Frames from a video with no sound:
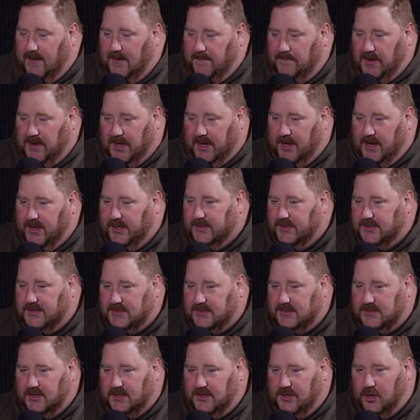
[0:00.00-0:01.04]

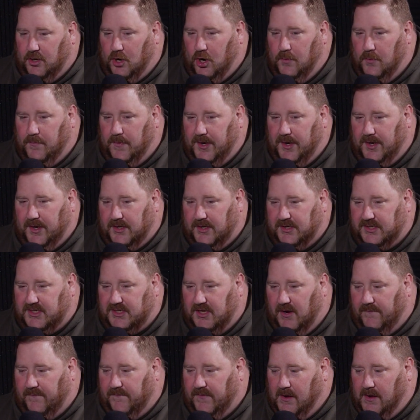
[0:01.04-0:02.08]
Because you're opening
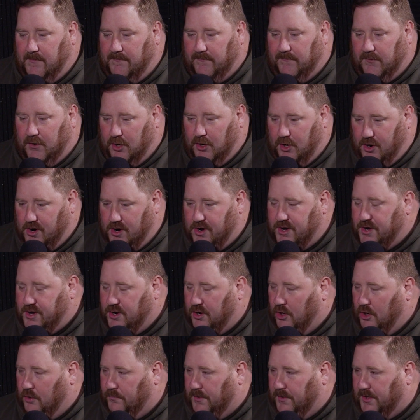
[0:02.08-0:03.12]
yourself up for hurt,
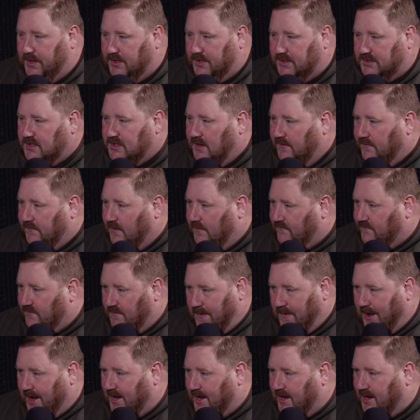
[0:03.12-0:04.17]
you're opening yourself up for
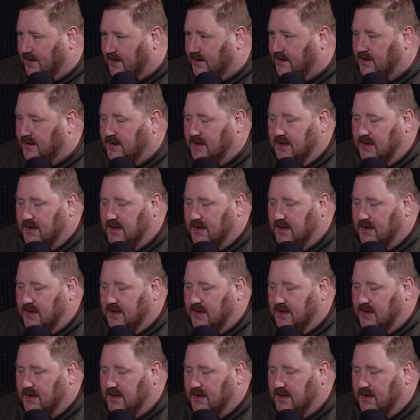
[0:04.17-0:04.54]
pain,